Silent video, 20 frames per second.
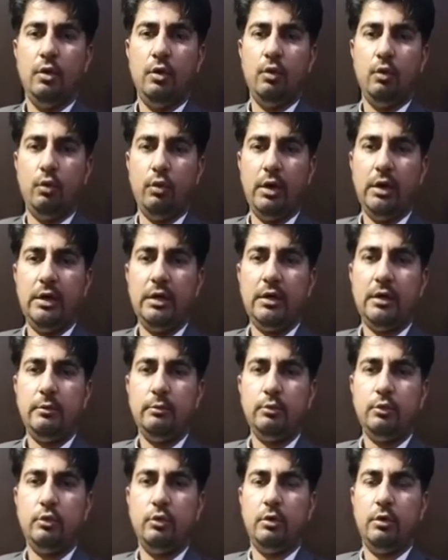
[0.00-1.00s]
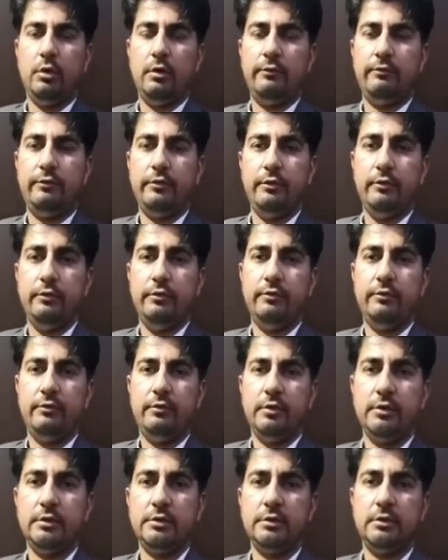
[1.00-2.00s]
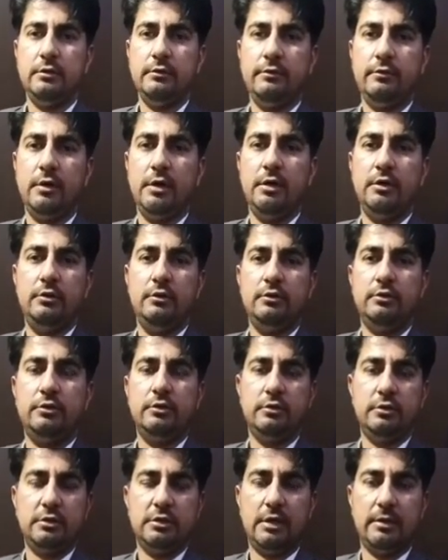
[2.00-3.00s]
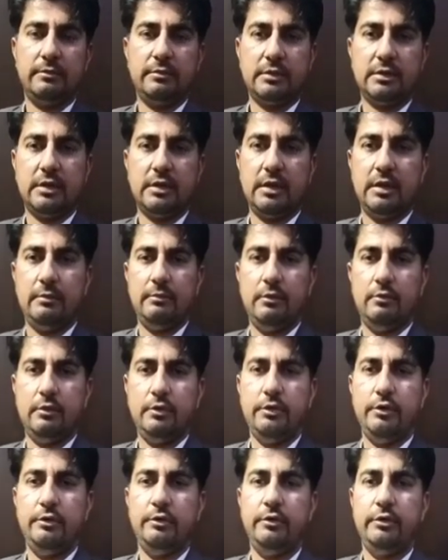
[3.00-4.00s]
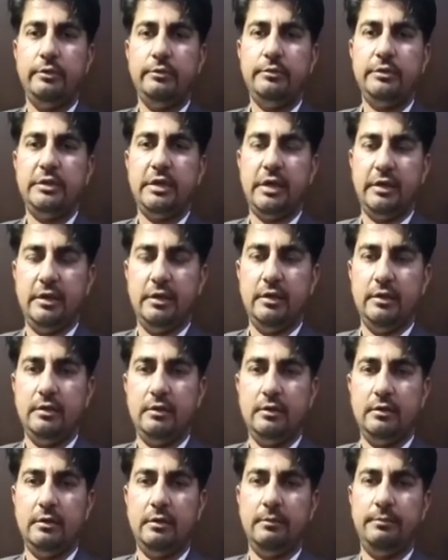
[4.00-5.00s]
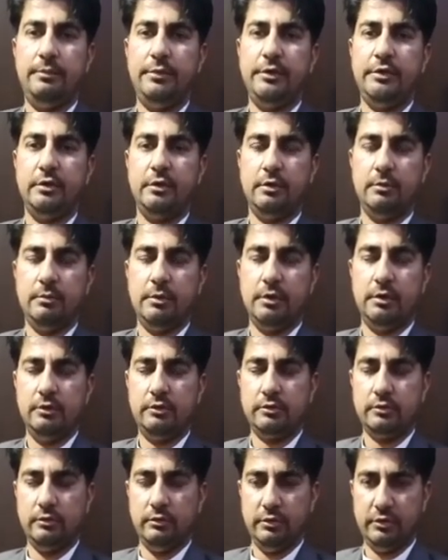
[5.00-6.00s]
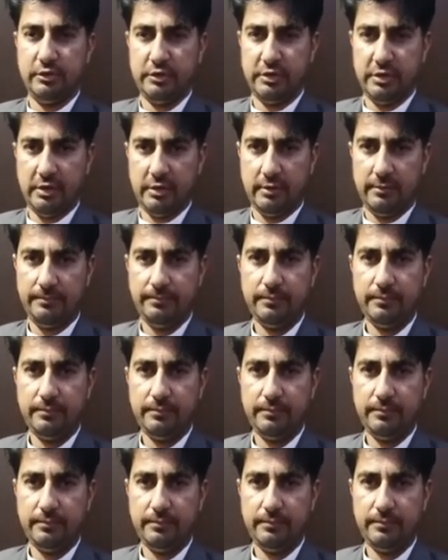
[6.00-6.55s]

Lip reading: Welcome to all of you. First of all, you should subscribe our YouTube channel, Peshawar Model School, No.1.